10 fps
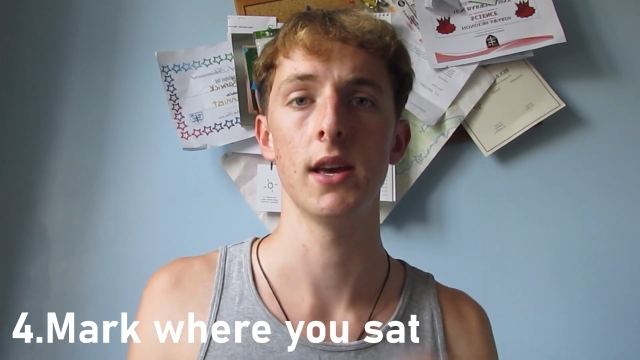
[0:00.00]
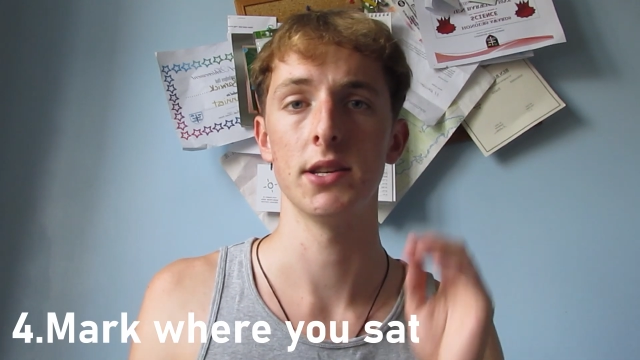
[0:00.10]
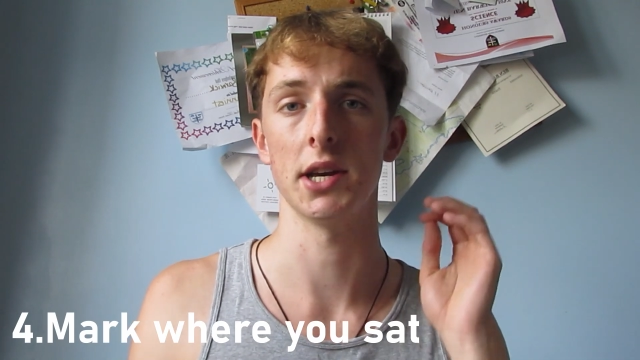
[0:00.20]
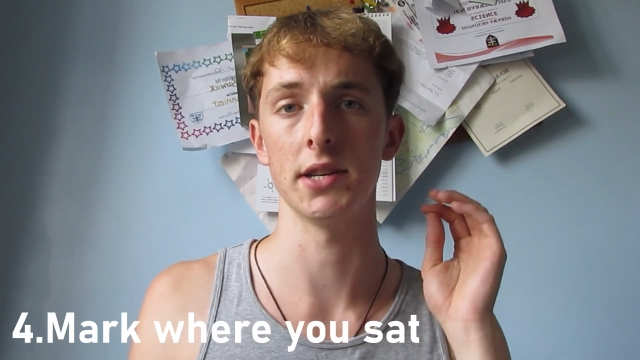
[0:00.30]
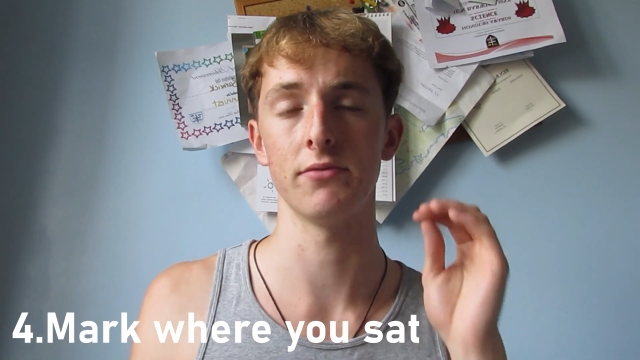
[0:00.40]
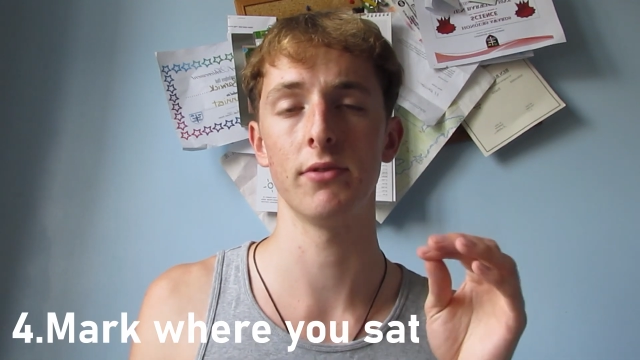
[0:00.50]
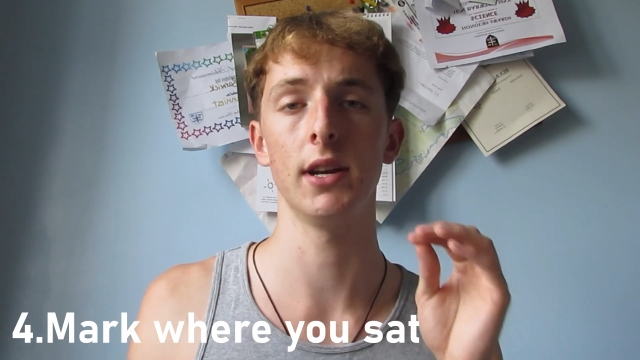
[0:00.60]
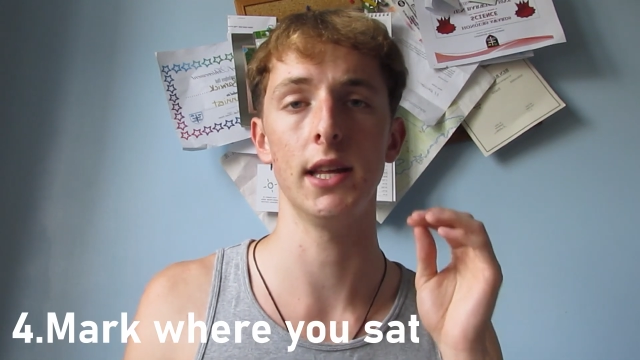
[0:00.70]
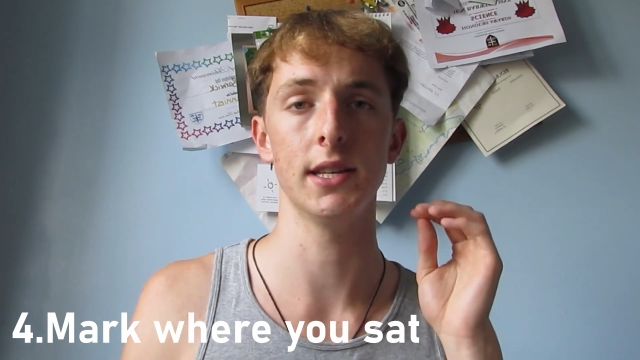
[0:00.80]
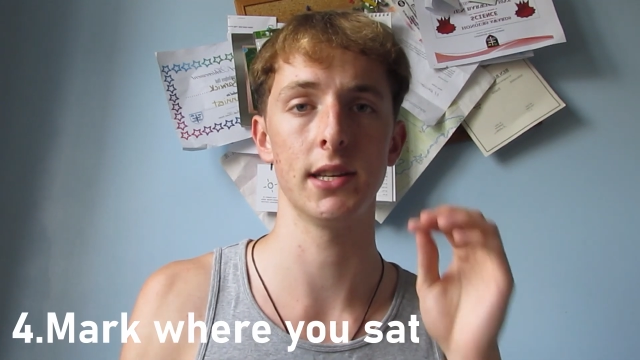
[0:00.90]
So it's
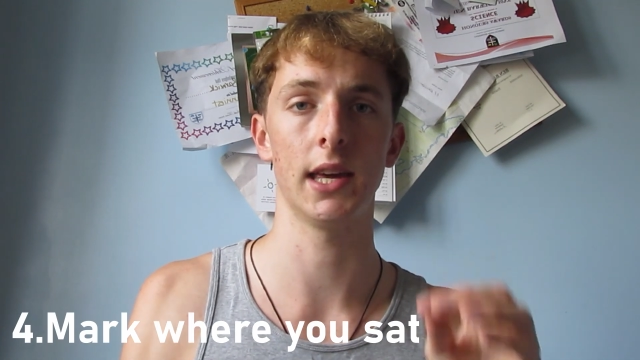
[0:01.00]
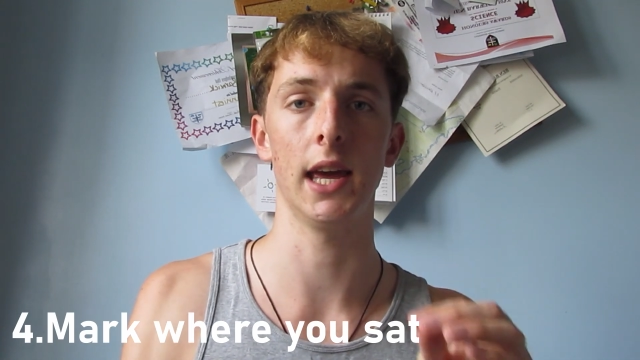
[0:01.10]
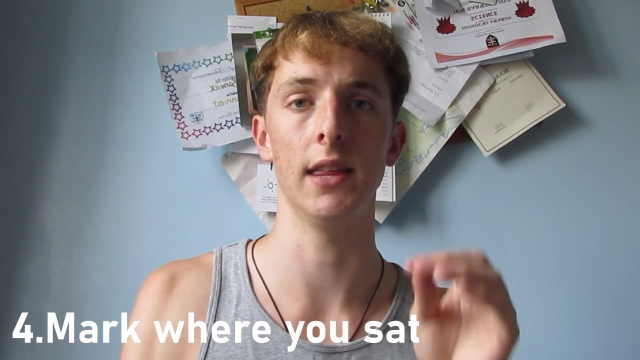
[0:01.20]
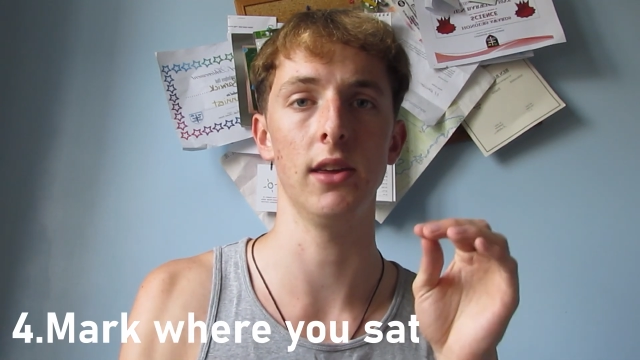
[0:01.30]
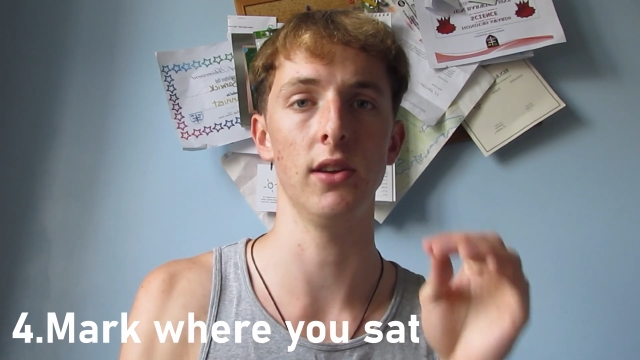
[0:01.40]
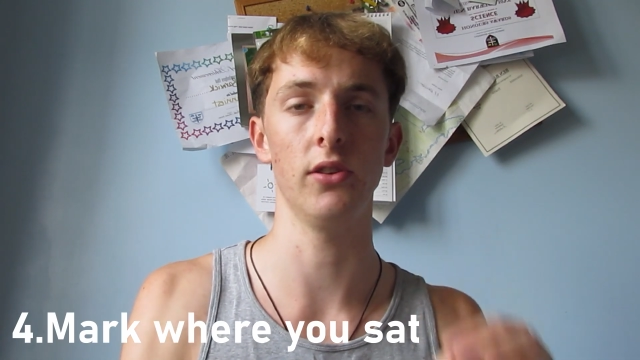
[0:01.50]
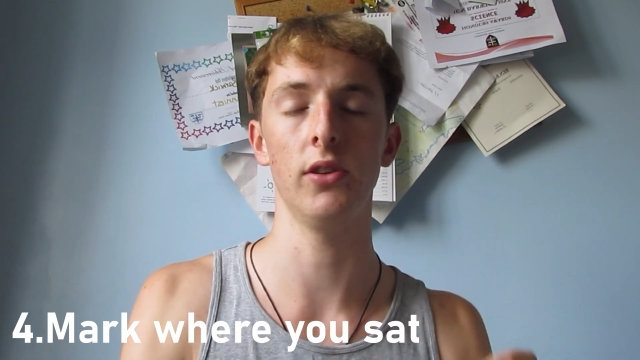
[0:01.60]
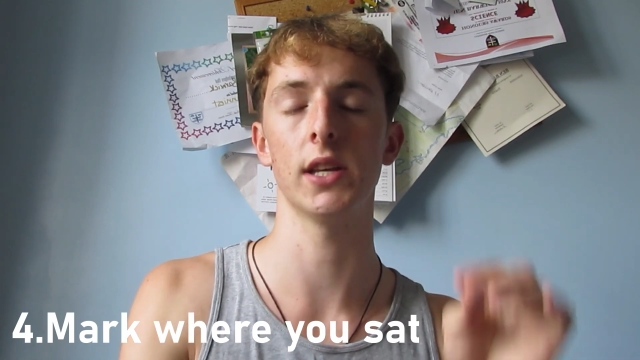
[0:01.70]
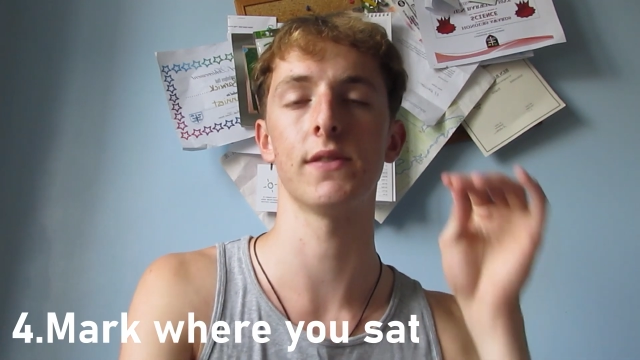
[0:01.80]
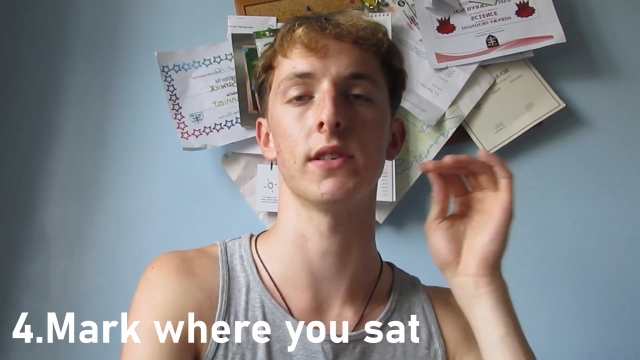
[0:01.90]
really key that you do
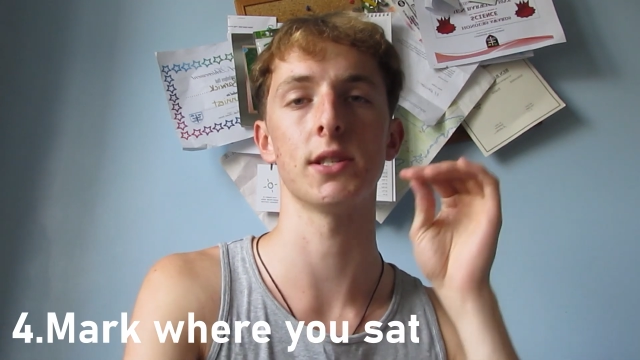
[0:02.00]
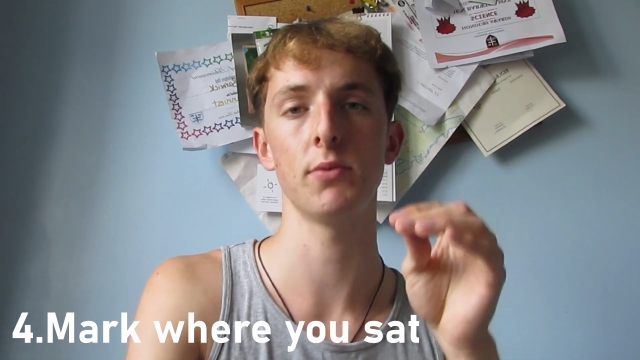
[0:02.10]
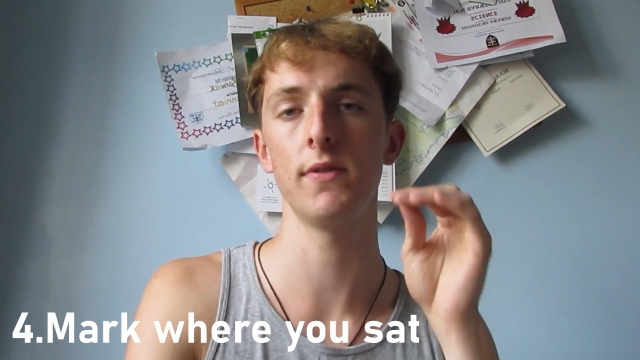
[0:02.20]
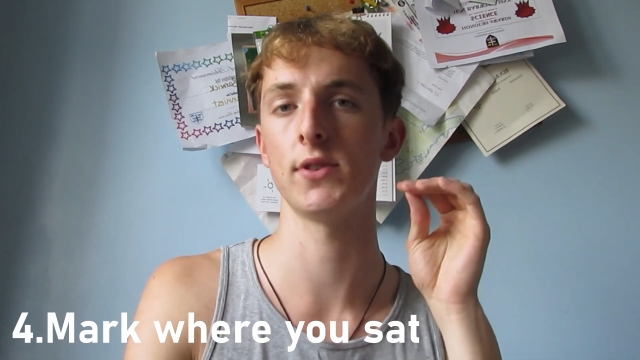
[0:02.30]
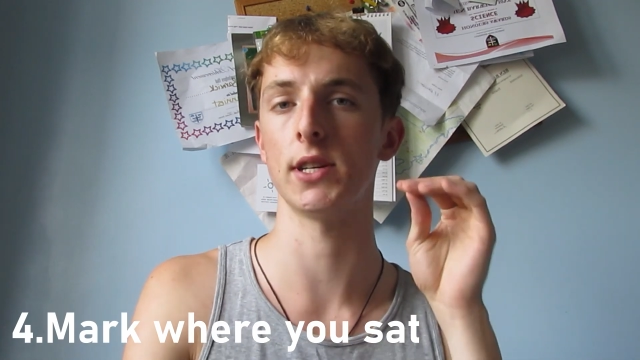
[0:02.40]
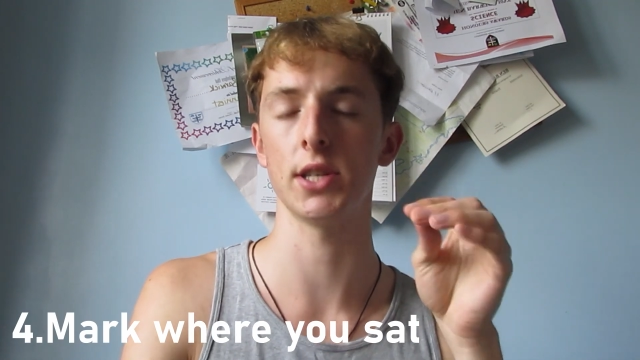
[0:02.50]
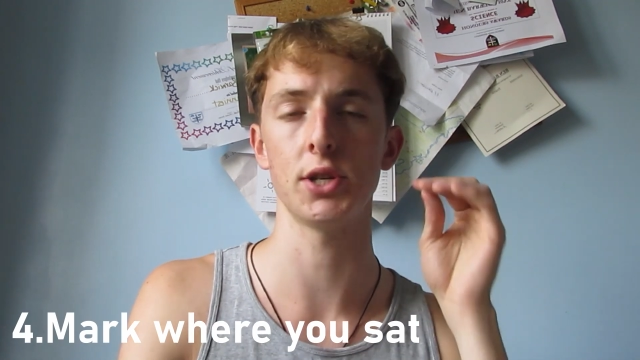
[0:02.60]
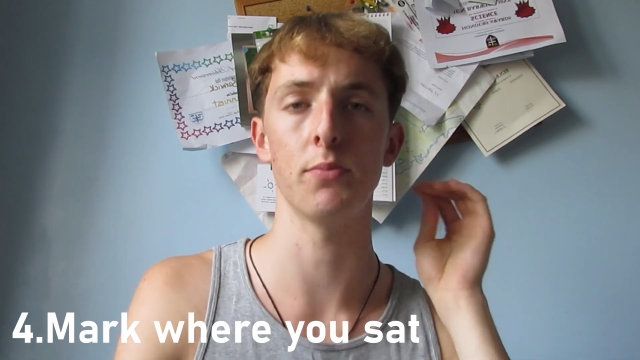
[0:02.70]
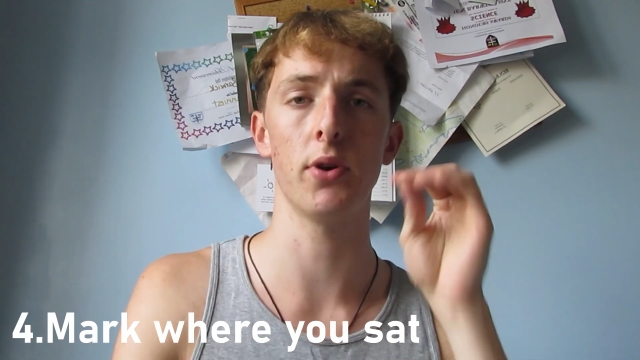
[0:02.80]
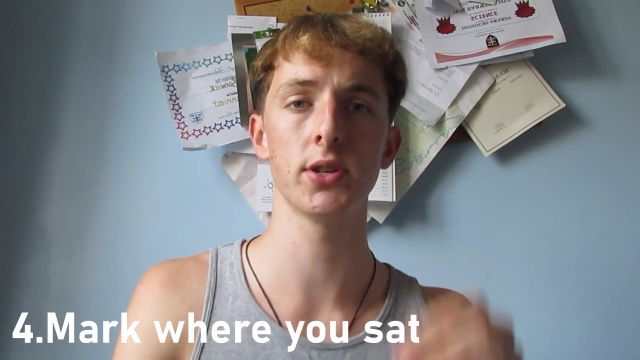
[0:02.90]
this for the smoothest
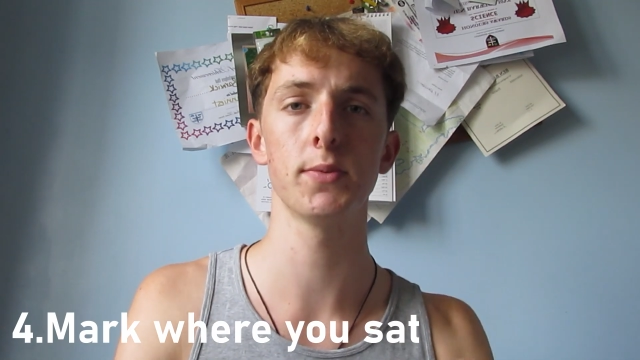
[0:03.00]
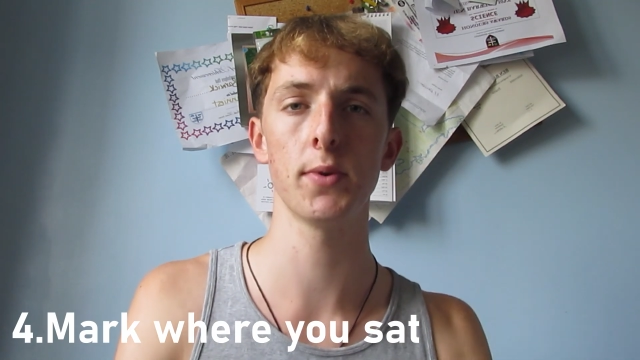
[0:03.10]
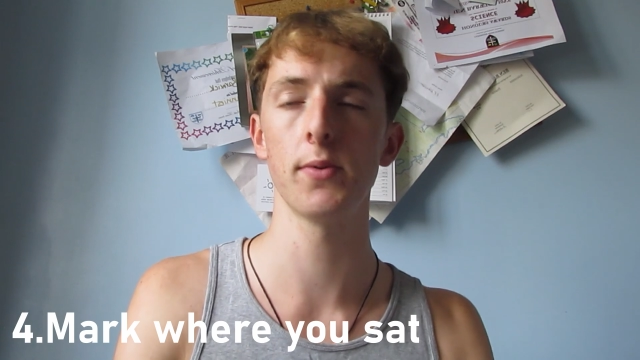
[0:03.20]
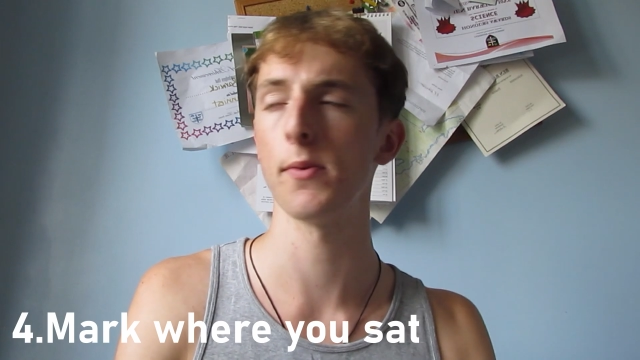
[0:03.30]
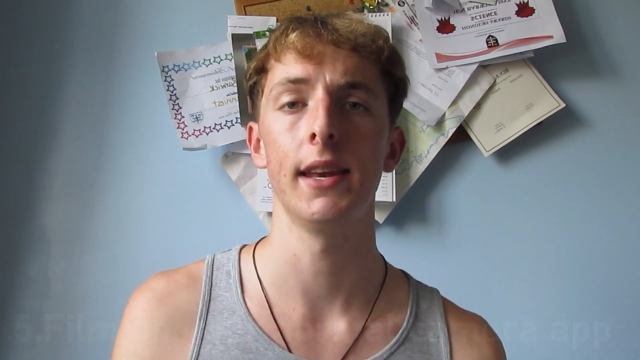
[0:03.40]
transition possible.